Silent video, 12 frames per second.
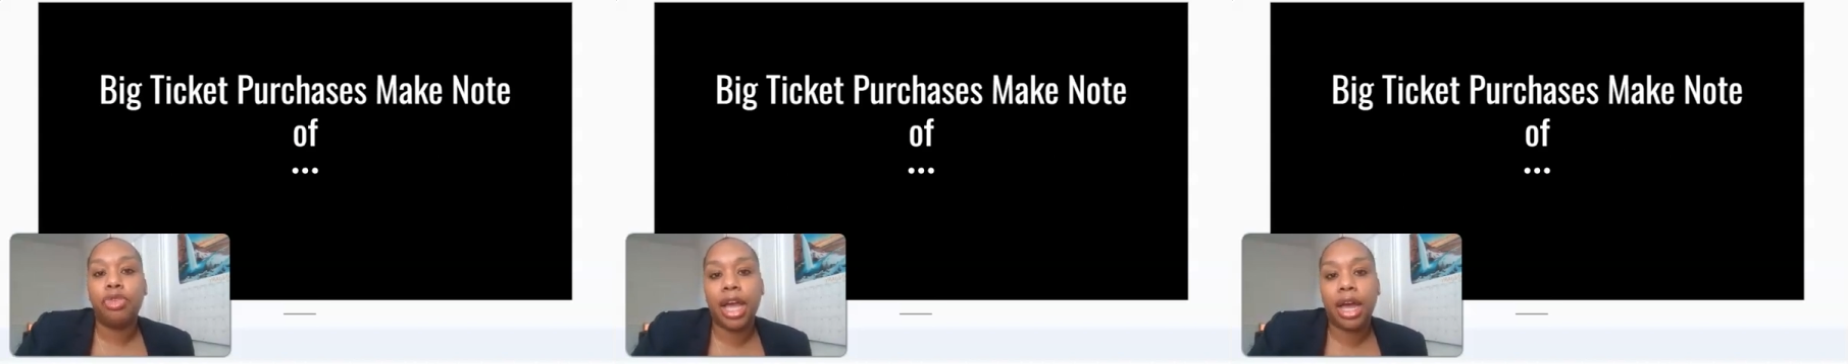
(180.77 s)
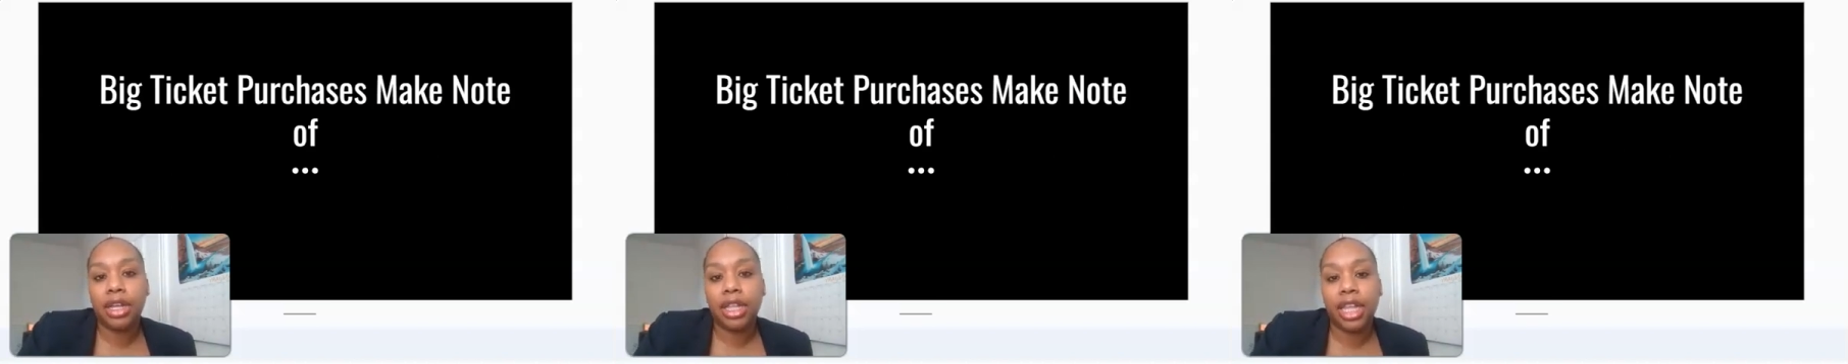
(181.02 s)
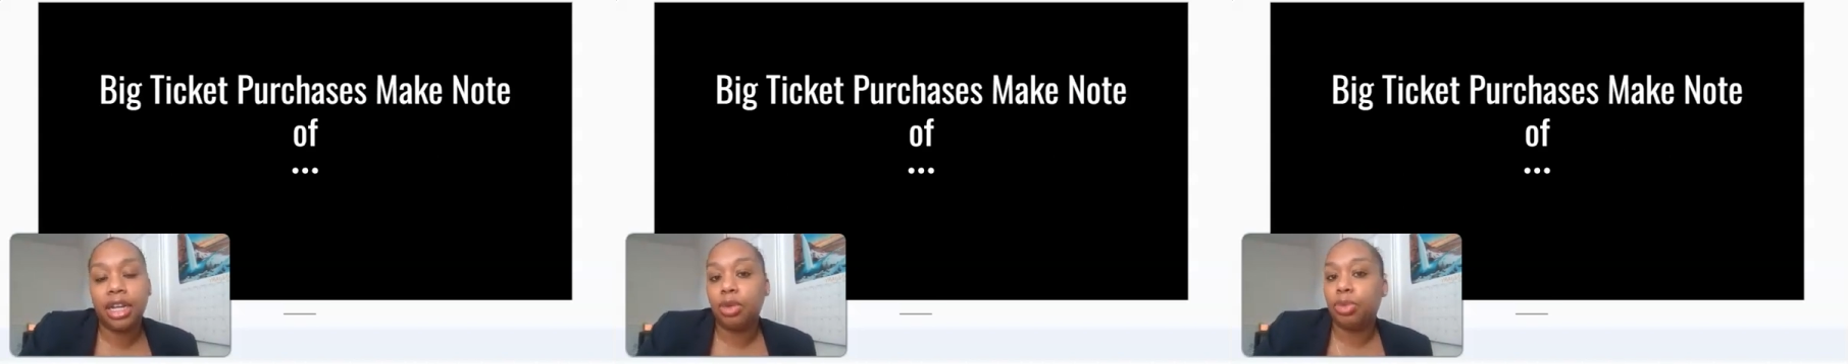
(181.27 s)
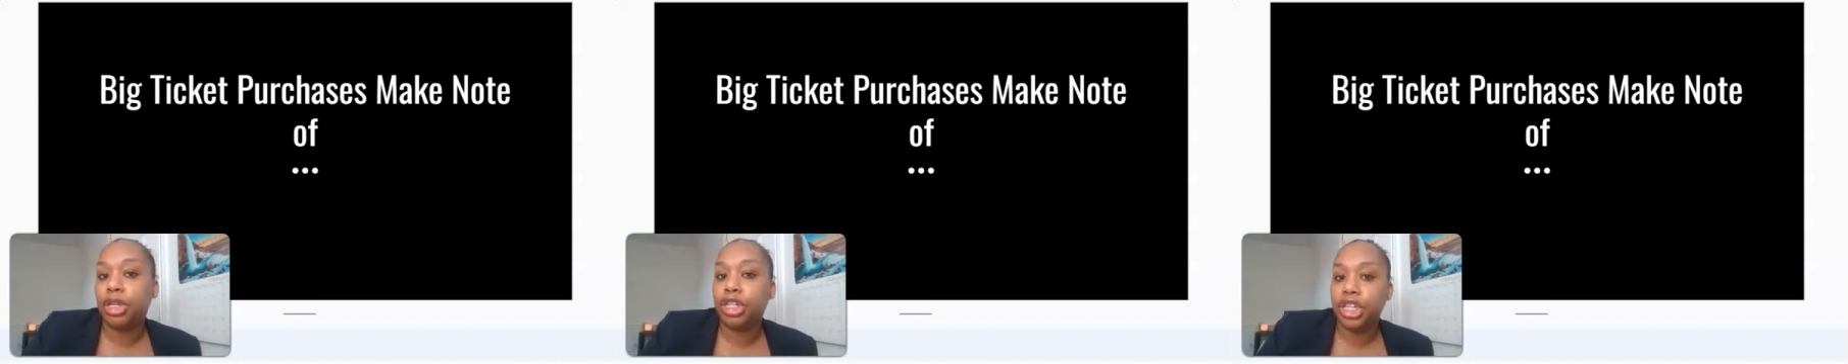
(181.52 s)
calculating
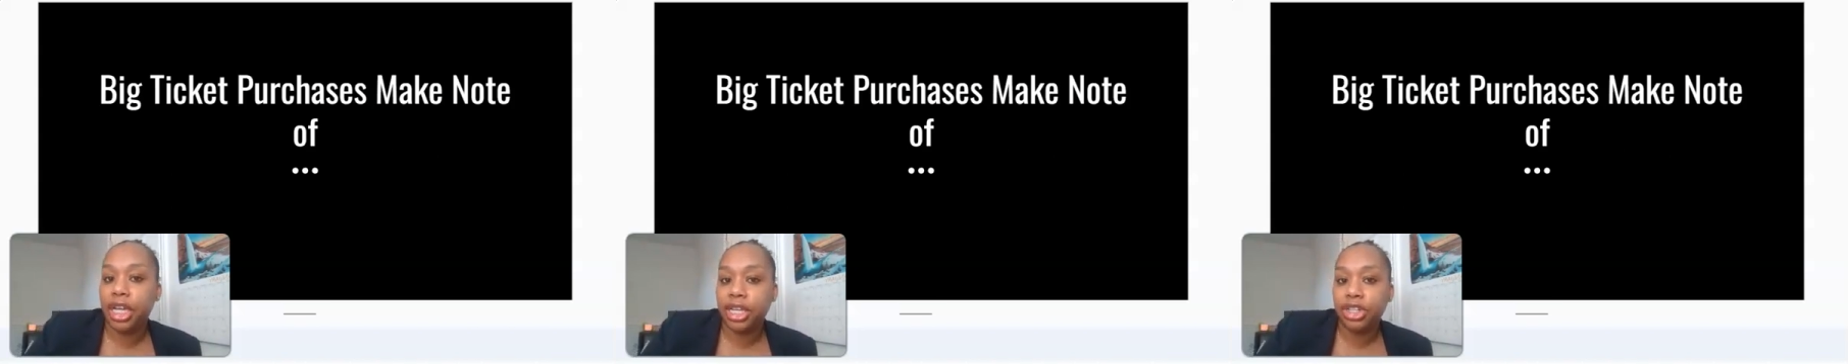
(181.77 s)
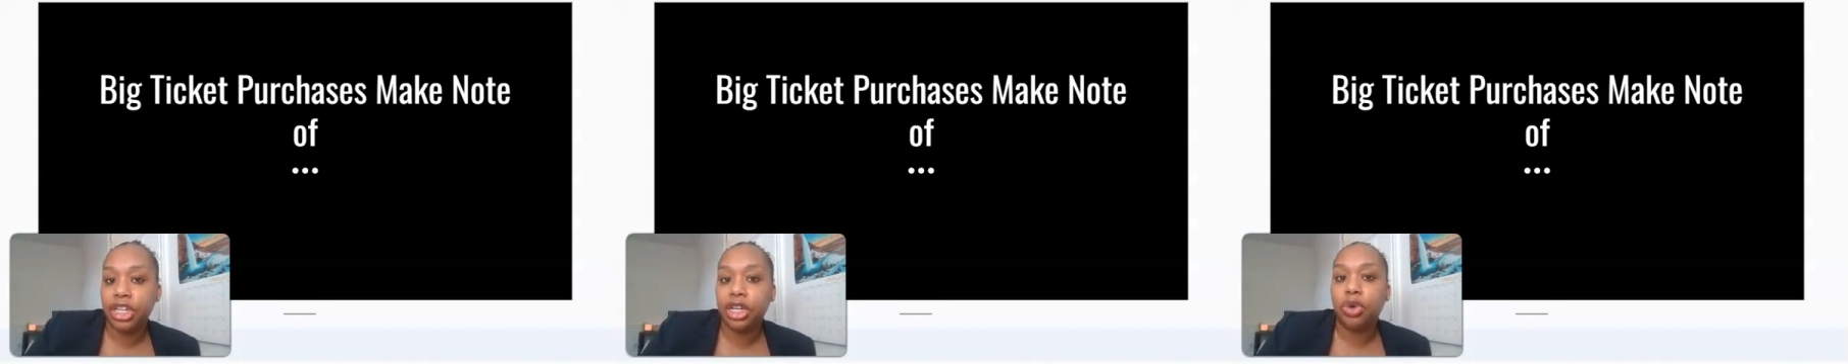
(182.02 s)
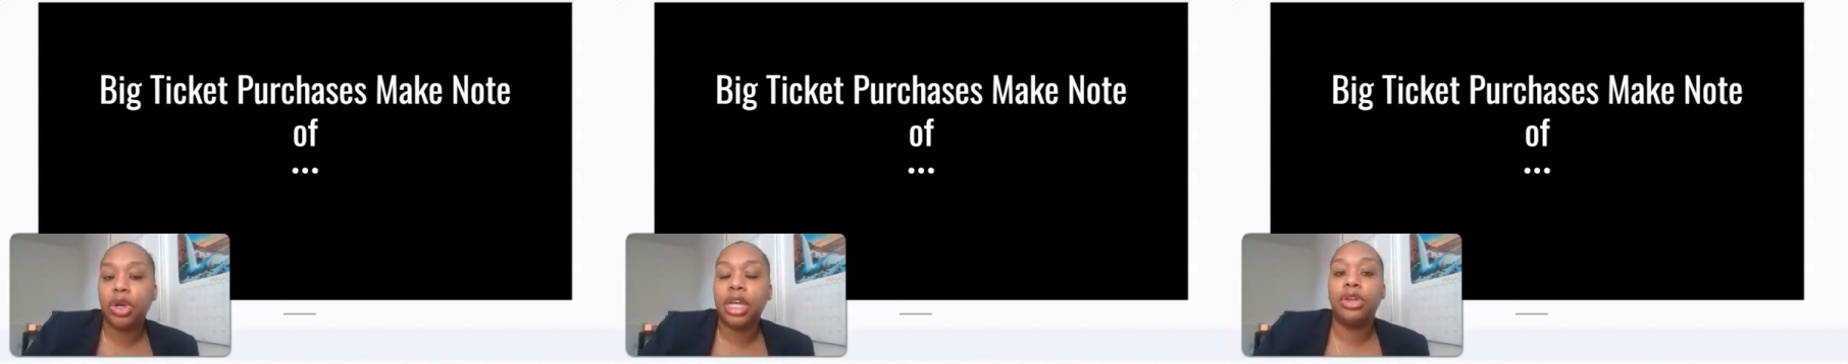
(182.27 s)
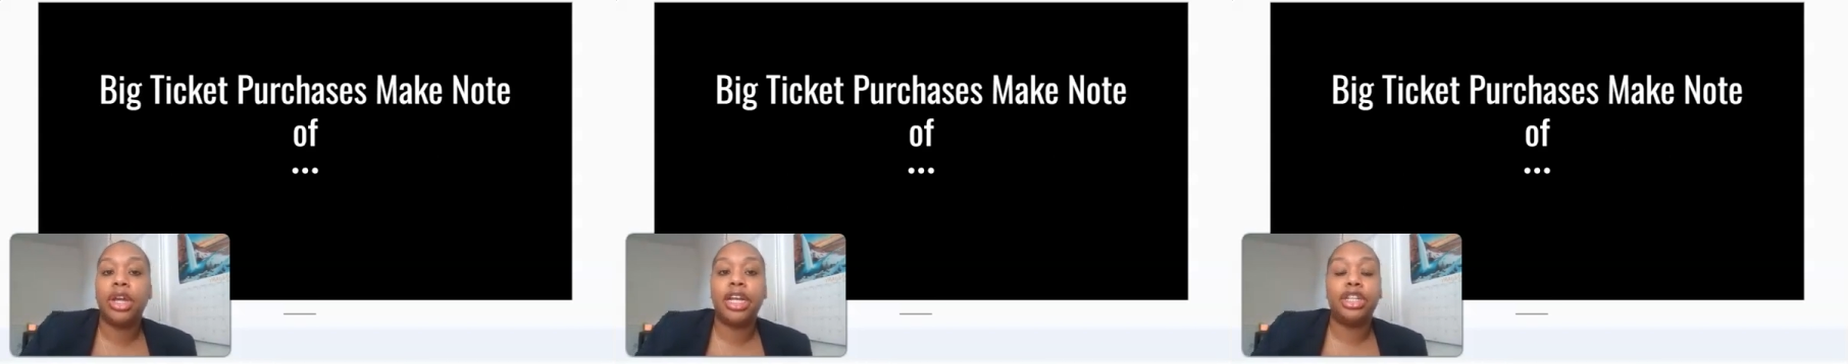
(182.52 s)
depreciation or
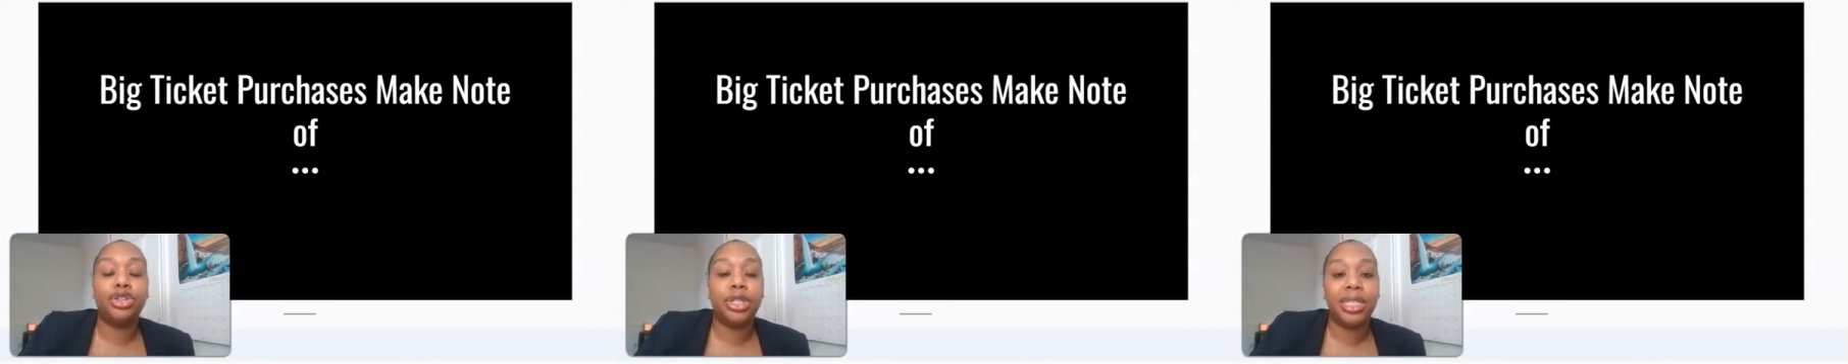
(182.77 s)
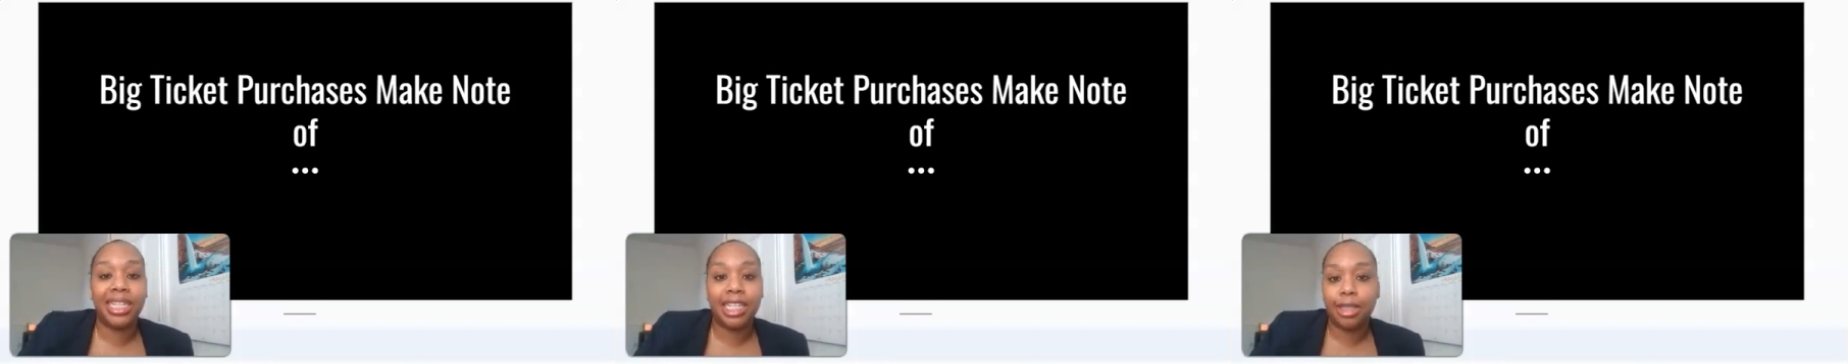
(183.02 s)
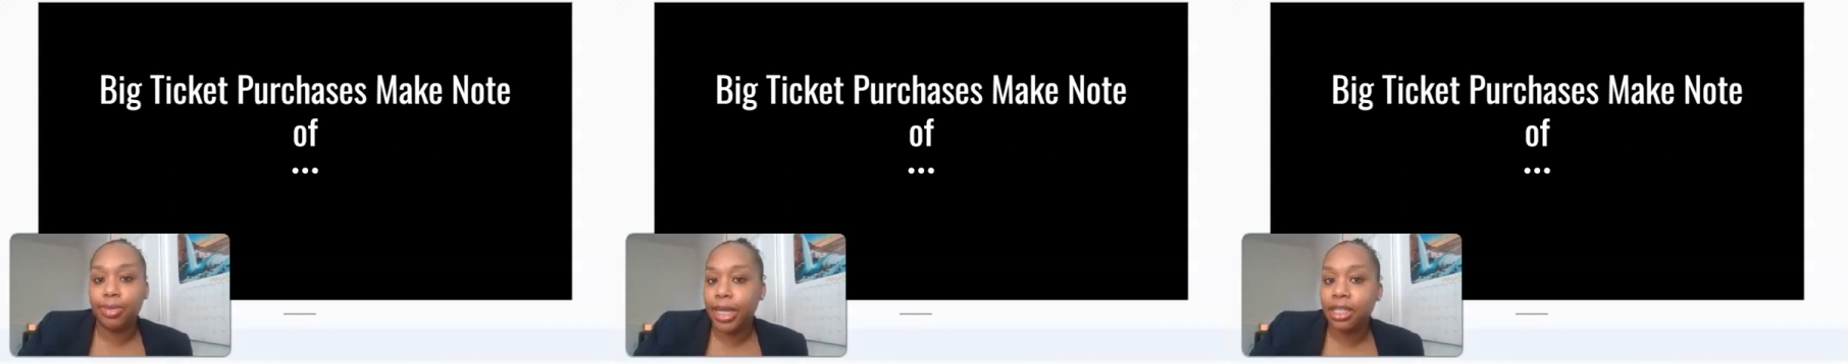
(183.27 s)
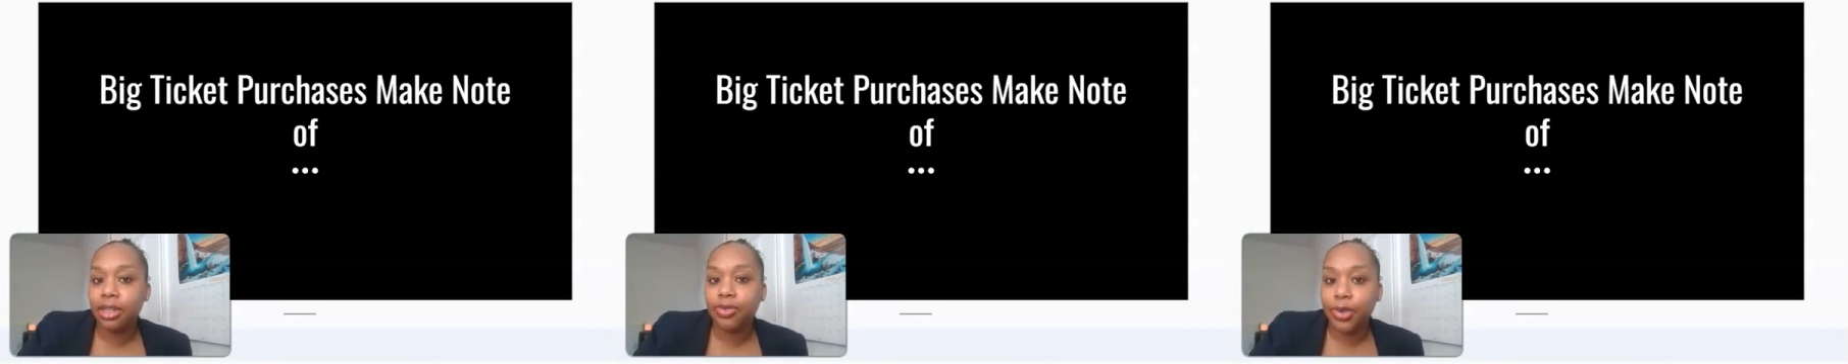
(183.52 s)
either interest
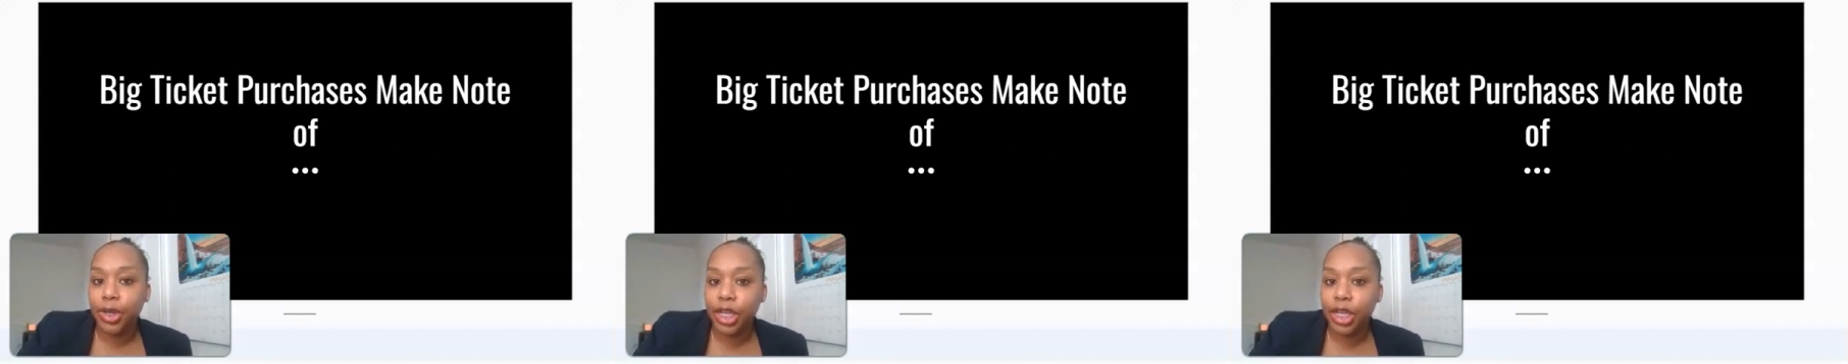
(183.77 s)
expense for